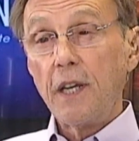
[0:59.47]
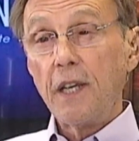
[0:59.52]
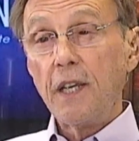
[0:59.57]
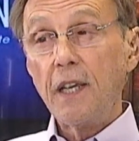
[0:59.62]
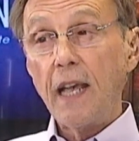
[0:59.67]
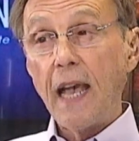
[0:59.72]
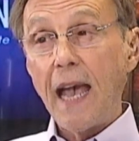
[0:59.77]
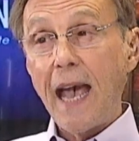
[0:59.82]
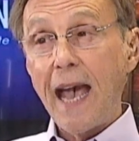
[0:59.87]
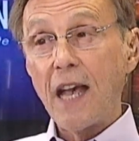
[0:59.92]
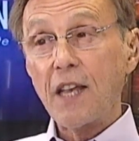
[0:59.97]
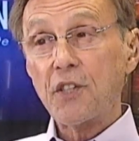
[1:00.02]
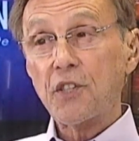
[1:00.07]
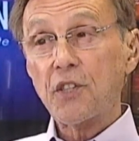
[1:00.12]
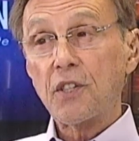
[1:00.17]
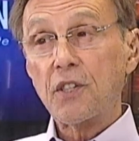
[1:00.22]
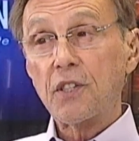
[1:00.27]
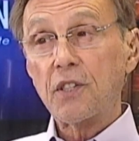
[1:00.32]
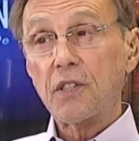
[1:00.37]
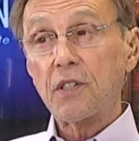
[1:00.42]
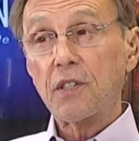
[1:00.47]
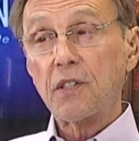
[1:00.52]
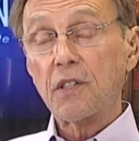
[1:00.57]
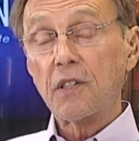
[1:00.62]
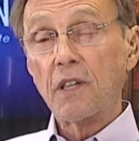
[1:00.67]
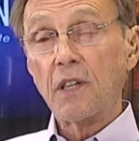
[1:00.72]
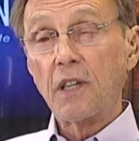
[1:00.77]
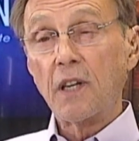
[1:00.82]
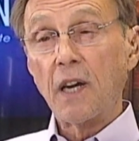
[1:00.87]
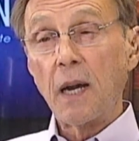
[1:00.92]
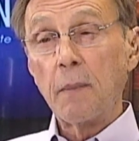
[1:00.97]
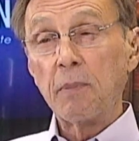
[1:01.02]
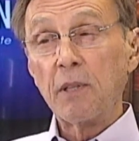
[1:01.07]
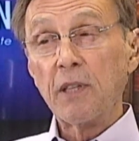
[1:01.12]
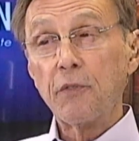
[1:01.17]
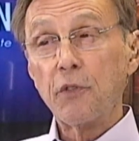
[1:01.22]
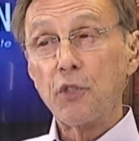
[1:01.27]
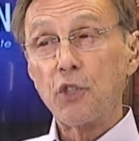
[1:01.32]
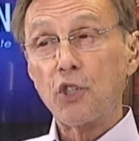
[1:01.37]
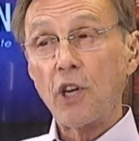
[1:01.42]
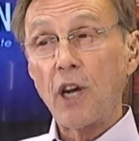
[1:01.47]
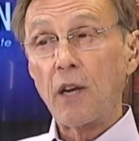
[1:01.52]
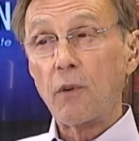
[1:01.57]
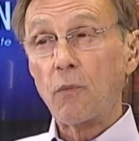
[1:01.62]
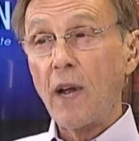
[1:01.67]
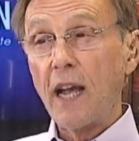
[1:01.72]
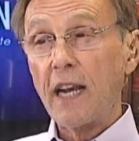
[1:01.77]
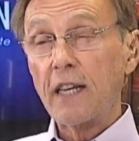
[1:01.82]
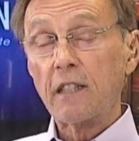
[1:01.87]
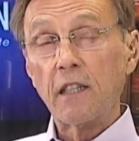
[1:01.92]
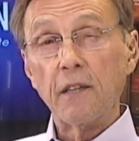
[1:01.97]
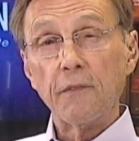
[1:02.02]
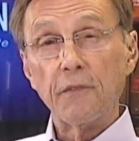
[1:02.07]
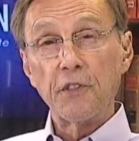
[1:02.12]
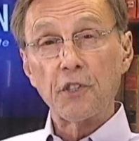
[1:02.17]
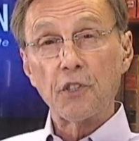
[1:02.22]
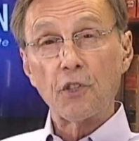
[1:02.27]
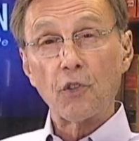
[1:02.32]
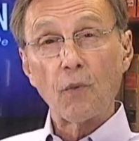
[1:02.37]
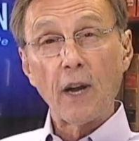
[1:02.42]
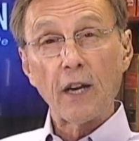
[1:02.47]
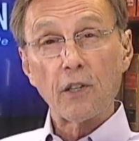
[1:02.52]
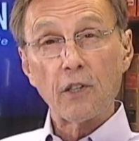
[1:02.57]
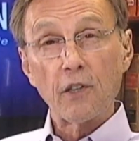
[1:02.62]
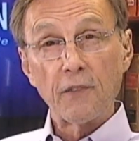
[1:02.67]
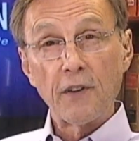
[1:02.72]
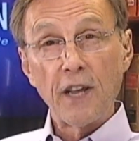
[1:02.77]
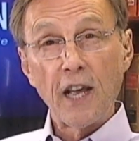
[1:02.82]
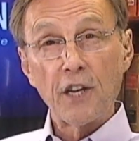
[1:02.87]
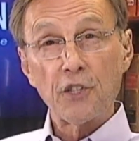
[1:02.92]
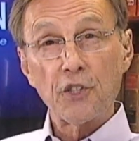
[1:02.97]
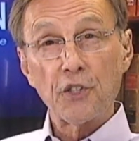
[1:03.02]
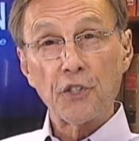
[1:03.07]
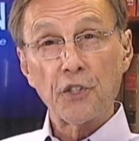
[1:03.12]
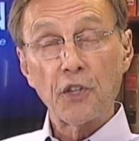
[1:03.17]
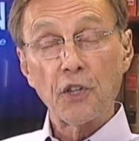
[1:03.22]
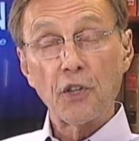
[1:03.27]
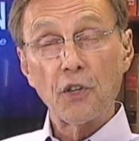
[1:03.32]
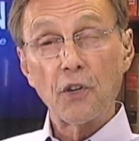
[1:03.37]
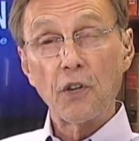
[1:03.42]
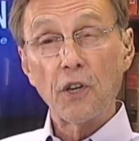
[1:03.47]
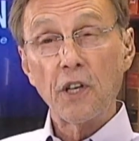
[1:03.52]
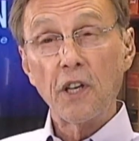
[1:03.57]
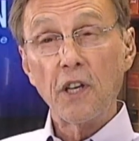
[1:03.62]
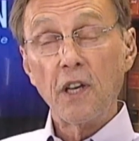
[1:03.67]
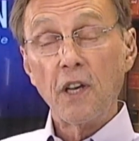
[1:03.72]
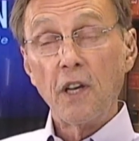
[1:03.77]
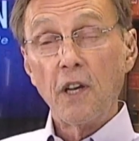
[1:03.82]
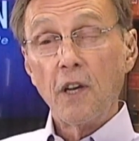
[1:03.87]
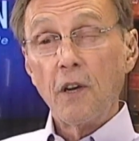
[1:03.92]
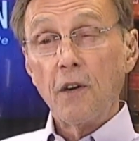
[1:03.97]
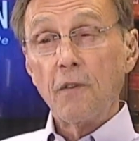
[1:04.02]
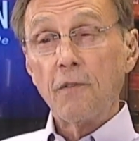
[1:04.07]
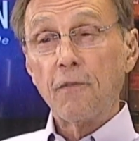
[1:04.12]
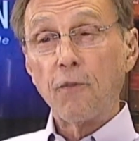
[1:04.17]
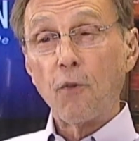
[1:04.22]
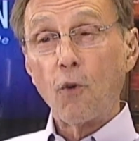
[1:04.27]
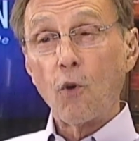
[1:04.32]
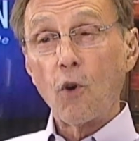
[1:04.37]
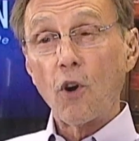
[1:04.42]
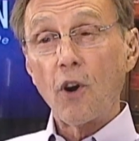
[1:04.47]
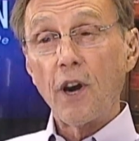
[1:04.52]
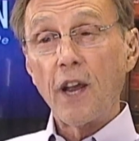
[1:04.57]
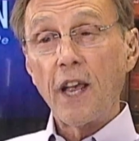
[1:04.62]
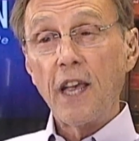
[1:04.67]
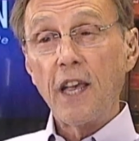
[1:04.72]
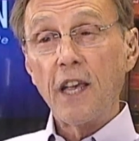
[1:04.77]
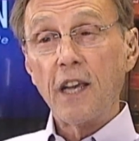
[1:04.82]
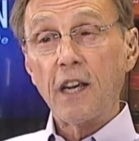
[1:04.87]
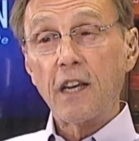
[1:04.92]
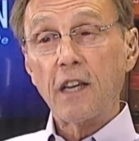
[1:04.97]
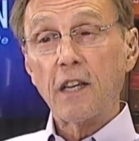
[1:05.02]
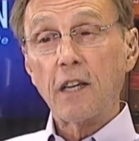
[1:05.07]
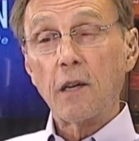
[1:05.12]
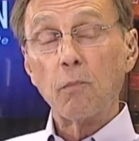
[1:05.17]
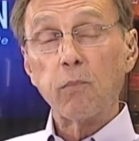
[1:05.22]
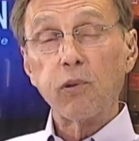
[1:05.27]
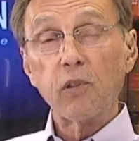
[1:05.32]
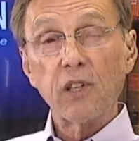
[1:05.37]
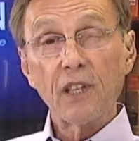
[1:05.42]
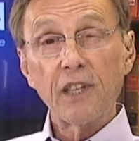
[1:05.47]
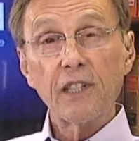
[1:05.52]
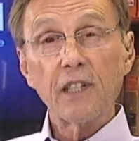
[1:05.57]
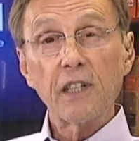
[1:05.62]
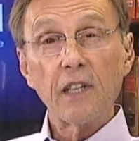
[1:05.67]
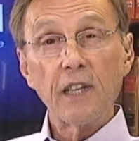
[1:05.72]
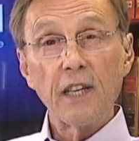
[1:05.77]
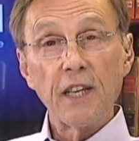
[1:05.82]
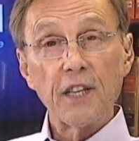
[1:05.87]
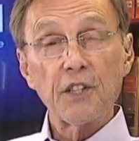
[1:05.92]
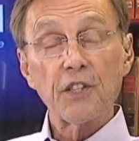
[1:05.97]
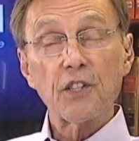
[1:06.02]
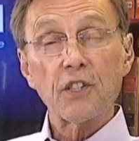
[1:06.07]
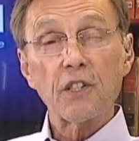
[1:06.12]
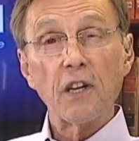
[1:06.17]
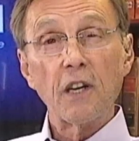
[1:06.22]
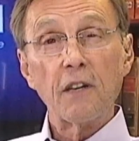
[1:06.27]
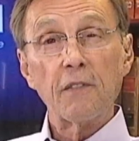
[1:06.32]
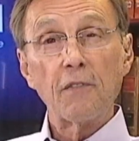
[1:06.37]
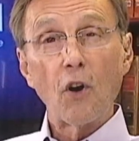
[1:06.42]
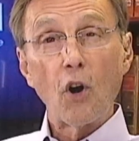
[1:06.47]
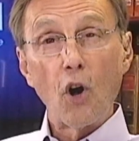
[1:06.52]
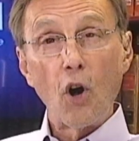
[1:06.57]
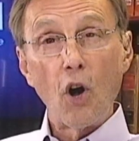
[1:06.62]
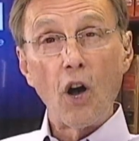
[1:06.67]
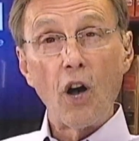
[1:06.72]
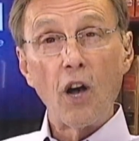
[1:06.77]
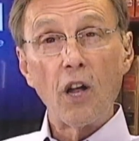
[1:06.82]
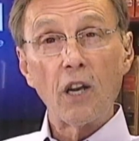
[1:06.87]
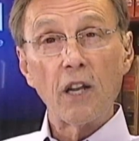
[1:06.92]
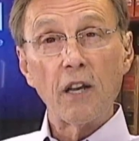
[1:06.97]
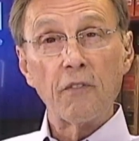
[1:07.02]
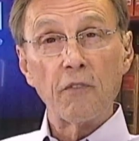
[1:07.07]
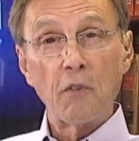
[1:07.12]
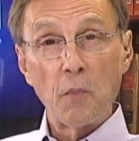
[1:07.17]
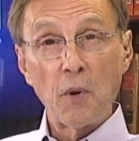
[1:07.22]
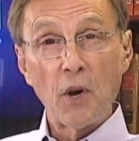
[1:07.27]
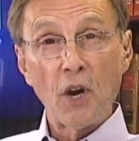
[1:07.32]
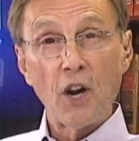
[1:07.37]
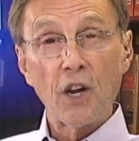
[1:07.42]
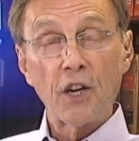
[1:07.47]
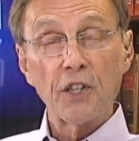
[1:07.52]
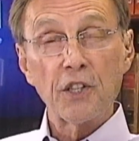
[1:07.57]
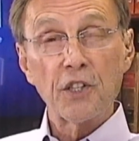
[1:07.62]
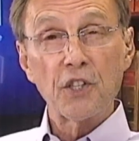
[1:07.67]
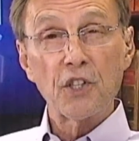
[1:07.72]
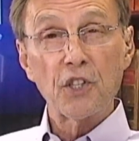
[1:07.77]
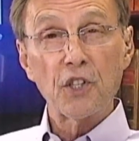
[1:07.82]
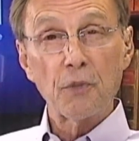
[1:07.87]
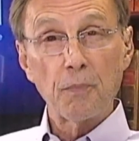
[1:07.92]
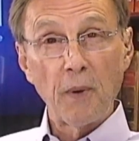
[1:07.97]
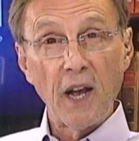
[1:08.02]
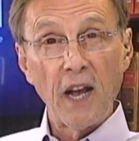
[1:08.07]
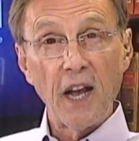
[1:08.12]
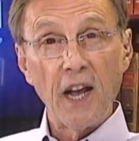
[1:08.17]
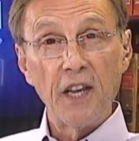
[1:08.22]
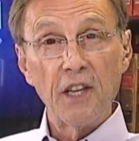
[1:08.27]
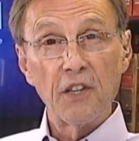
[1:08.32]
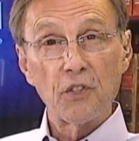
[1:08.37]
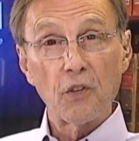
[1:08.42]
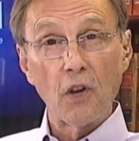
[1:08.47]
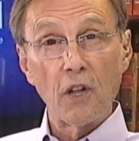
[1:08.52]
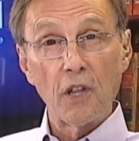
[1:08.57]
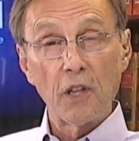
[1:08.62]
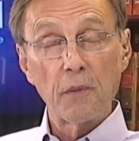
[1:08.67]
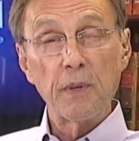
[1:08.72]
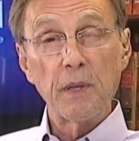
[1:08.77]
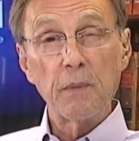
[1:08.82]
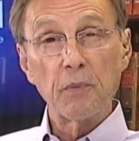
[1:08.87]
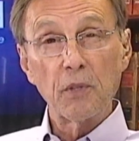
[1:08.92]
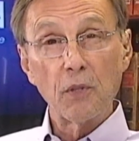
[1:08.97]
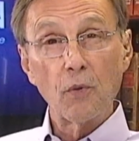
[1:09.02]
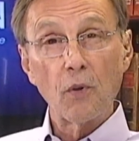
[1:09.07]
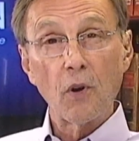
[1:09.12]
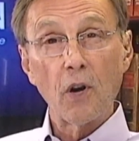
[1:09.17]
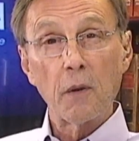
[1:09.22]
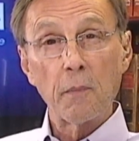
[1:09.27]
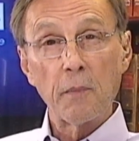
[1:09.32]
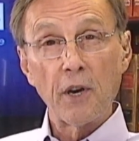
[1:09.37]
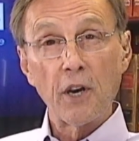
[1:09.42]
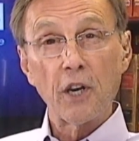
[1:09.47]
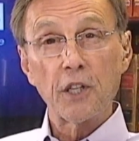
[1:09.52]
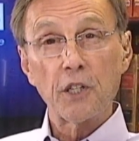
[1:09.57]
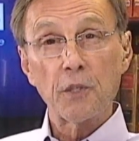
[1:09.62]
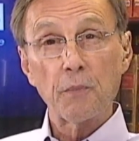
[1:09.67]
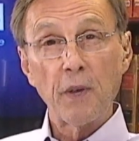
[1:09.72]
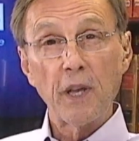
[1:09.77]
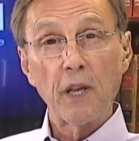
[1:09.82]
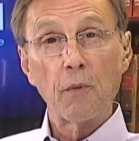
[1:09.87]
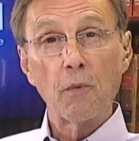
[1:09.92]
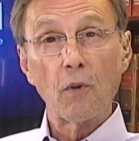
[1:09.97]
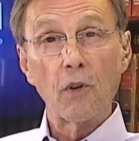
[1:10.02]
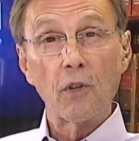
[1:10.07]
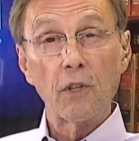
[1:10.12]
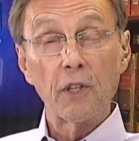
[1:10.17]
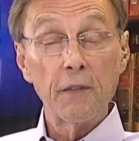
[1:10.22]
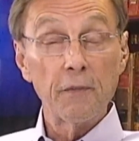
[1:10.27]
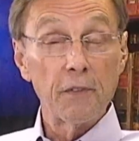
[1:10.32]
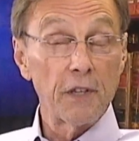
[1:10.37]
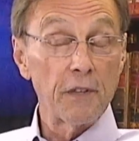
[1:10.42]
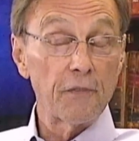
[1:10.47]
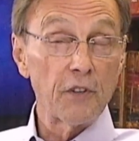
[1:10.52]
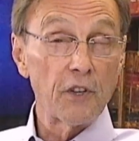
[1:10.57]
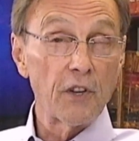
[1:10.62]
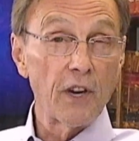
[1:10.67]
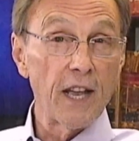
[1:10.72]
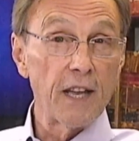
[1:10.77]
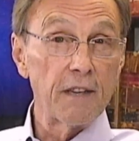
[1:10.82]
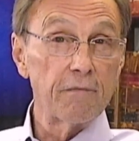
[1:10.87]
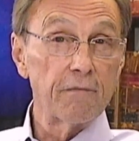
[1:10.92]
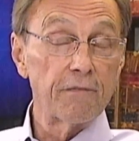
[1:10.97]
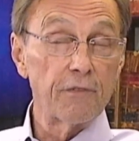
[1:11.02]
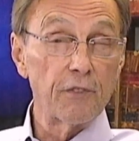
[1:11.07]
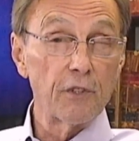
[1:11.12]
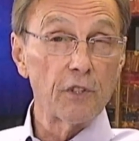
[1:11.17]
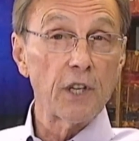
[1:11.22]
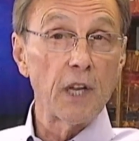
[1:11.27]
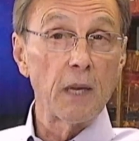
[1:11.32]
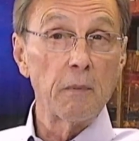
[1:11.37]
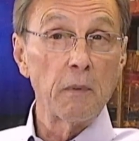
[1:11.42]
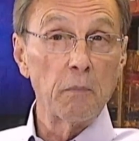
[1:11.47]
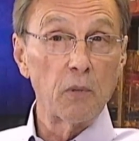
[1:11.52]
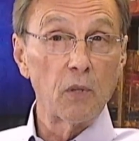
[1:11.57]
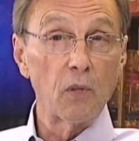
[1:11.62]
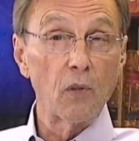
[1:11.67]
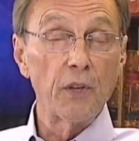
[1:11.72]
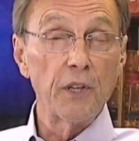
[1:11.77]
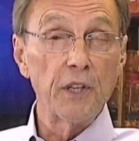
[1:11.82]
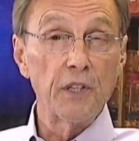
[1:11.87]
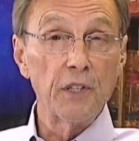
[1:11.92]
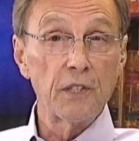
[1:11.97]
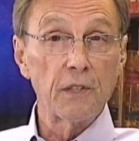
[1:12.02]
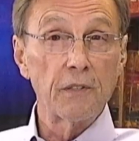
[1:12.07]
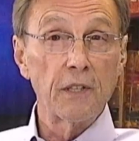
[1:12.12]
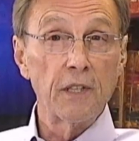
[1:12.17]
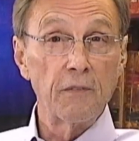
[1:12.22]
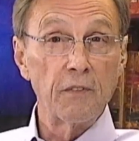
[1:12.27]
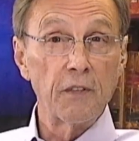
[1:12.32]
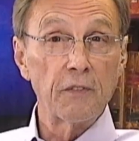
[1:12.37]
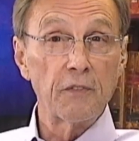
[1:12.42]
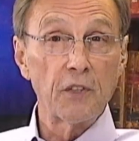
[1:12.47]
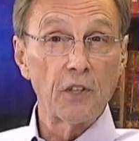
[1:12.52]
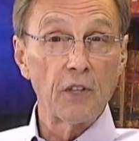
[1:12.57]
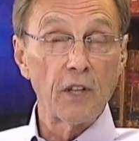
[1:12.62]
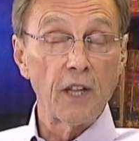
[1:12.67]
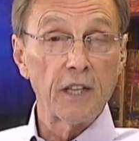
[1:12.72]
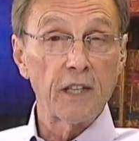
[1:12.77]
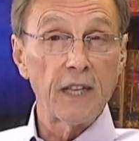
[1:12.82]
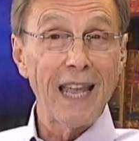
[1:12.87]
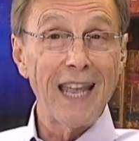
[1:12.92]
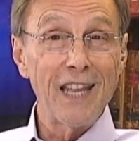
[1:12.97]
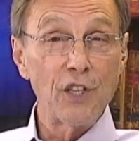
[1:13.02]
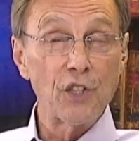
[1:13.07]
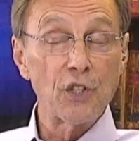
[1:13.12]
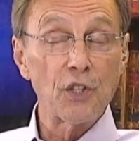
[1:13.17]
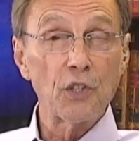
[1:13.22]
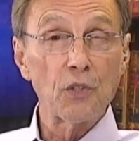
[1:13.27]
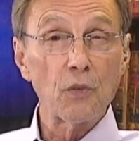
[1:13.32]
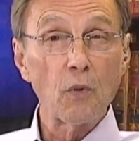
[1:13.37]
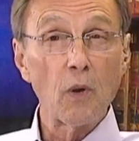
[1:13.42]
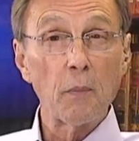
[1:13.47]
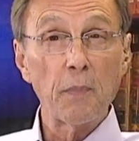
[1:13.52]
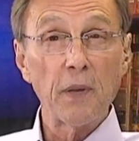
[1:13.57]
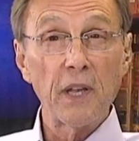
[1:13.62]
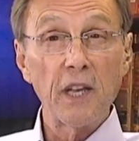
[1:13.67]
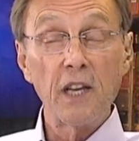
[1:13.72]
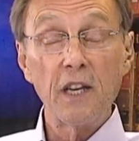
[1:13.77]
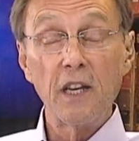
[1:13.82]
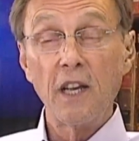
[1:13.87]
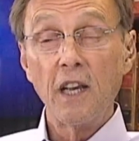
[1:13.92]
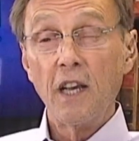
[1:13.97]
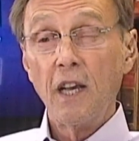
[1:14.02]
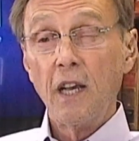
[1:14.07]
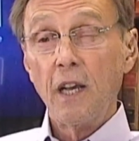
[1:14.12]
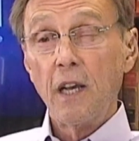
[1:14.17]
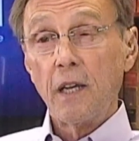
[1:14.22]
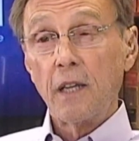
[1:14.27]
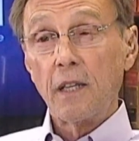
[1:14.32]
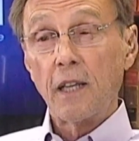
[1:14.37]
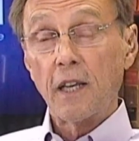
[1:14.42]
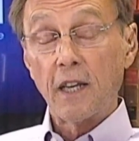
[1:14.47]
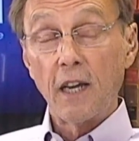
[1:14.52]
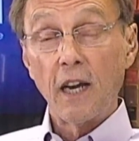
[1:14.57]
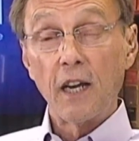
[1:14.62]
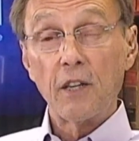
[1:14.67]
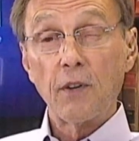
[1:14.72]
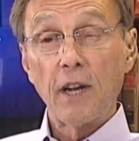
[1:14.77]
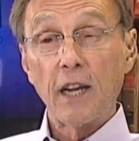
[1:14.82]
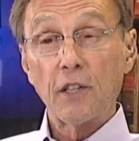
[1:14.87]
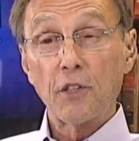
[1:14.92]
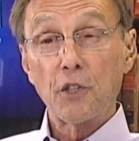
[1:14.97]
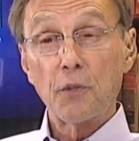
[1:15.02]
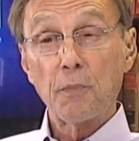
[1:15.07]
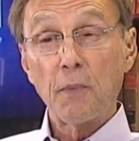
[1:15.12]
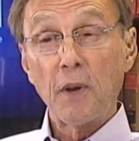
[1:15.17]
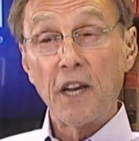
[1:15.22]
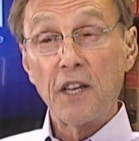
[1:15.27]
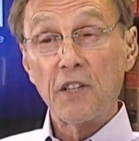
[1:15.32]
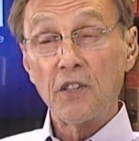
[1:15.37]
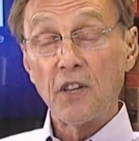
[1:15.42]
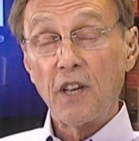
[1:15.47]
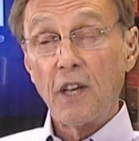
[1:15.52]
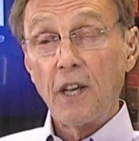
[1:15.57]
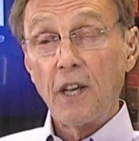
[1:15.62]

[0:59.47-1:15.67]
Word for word: He asked, uh, I believe it was John Ratcliffe, director of national security, for a complete list of all of America's spies, all the people who are on America's payroll, even if they're not full-time employees, even if they're like agents who are paid, like contractor spies.